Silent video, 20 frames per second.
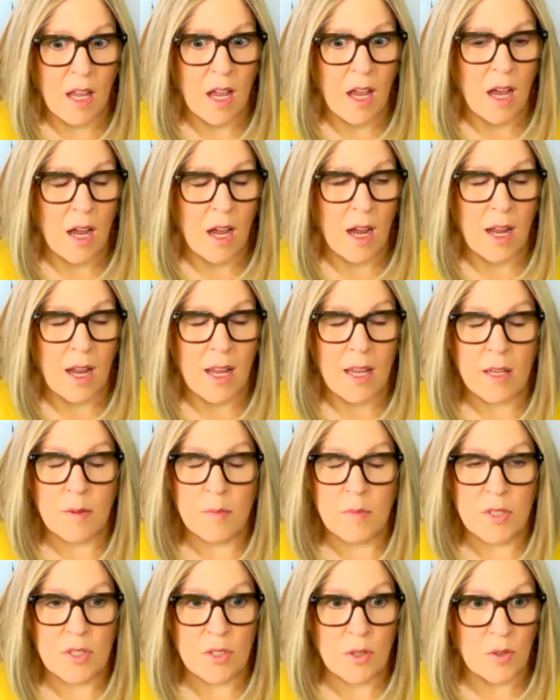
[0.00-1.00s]
I
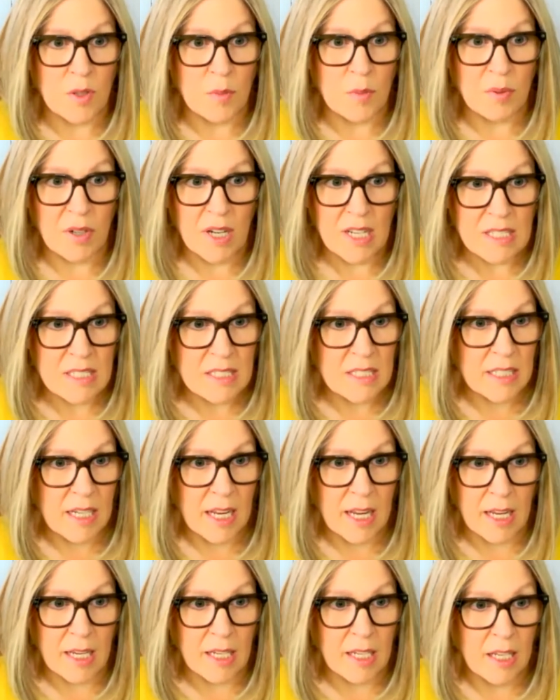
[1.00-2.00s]
am so depressed
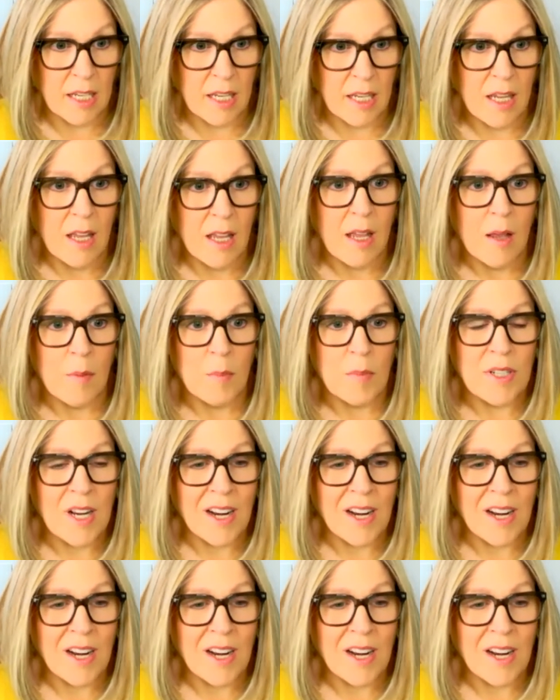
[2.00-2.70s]
today. But not